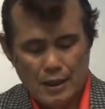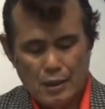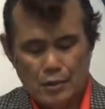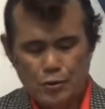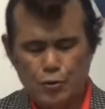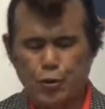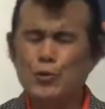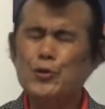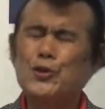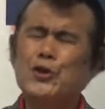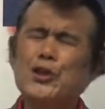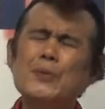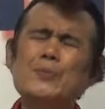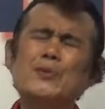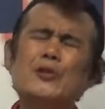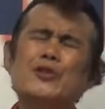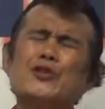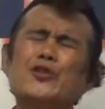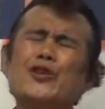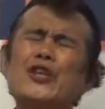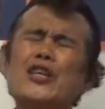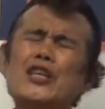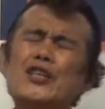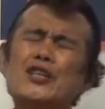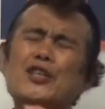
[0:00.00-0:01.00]
to give a
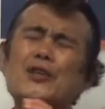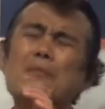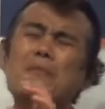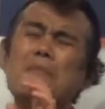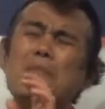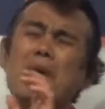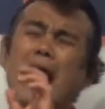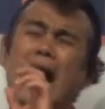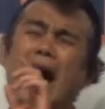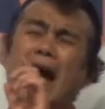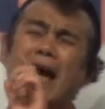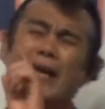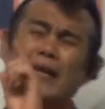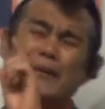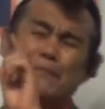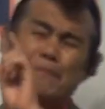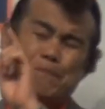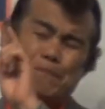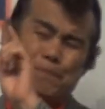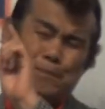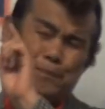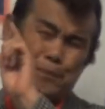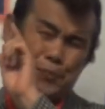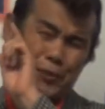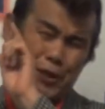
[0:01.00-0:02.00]
drink my
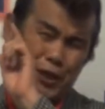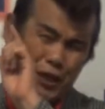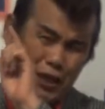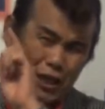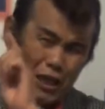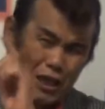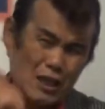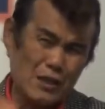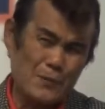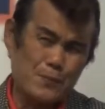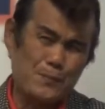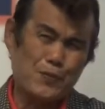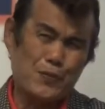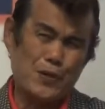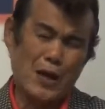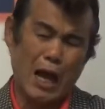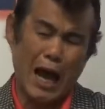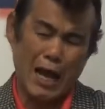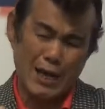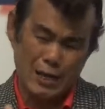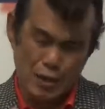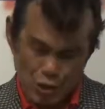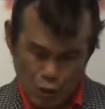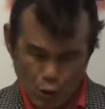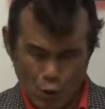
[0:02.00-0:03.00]
people
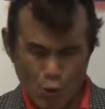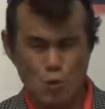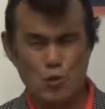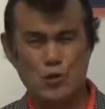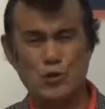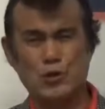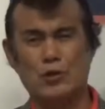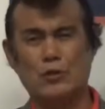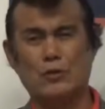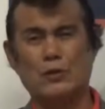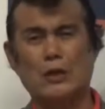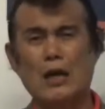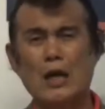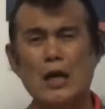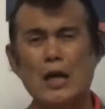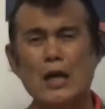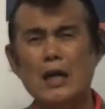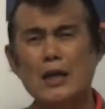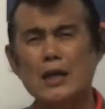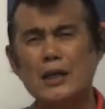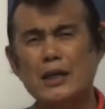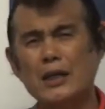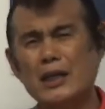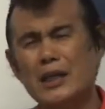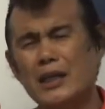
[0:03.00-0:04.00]
I chosen.
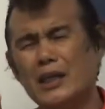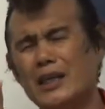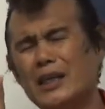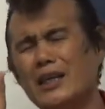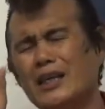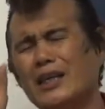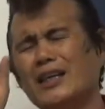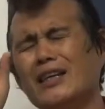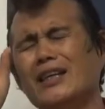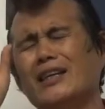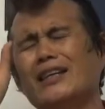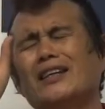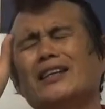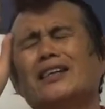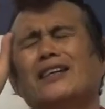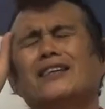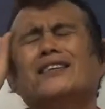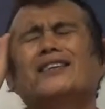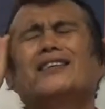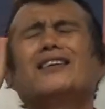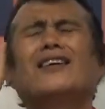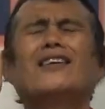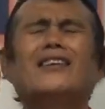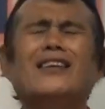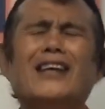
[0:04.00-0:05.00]

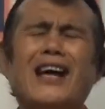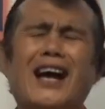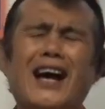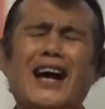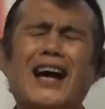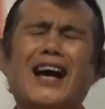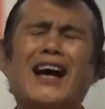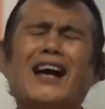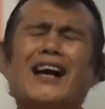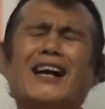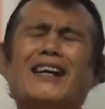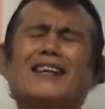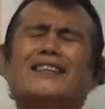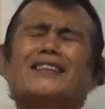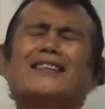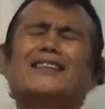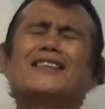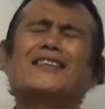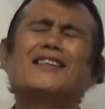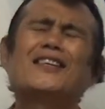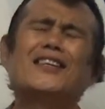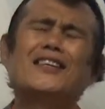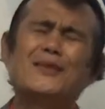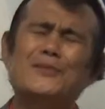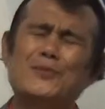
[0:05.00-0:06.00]
He gonna
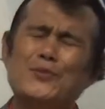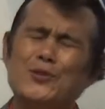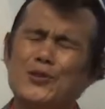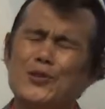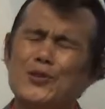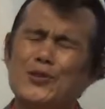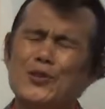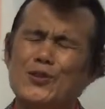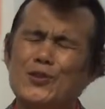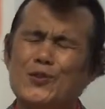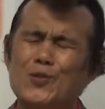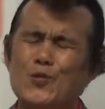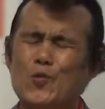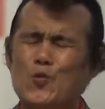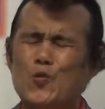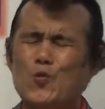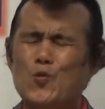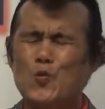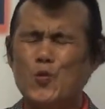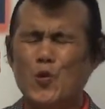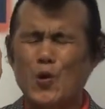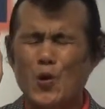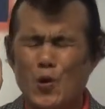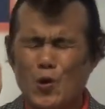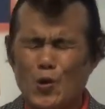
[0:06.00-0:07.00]
give
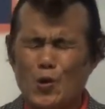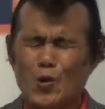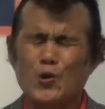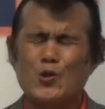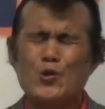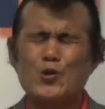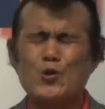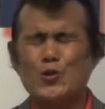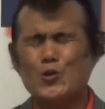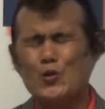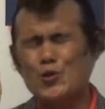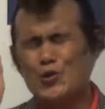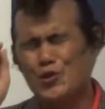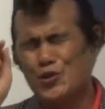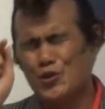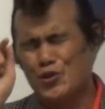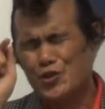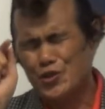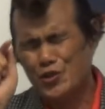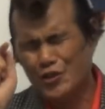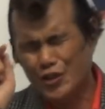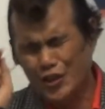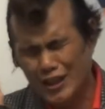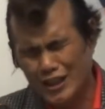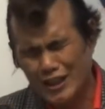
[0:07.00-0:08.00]
water to
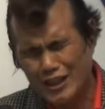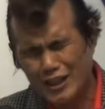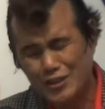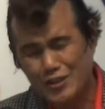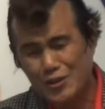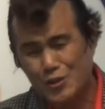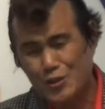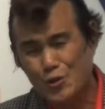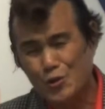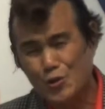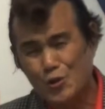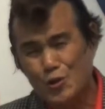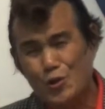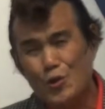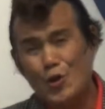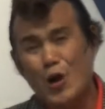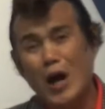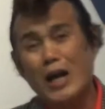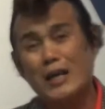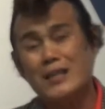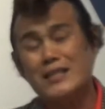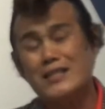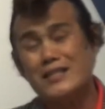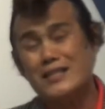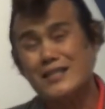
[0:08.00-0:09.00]
drink. You
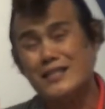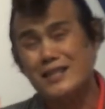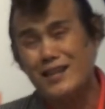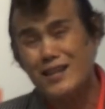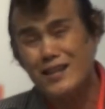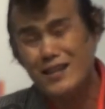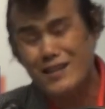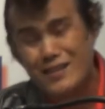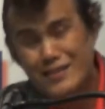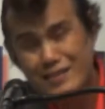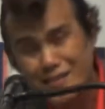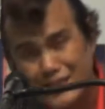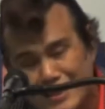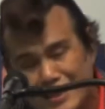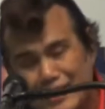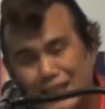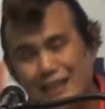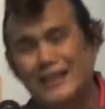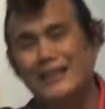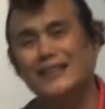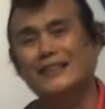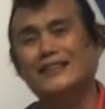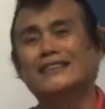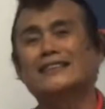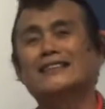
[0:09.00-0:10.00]
are
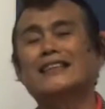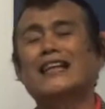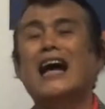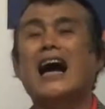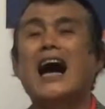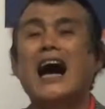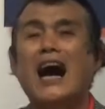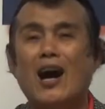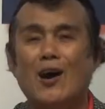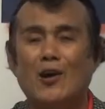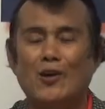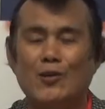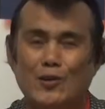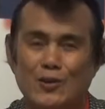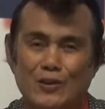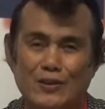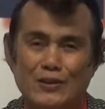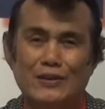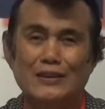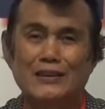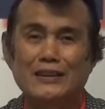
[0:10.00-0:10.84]
thirsting now.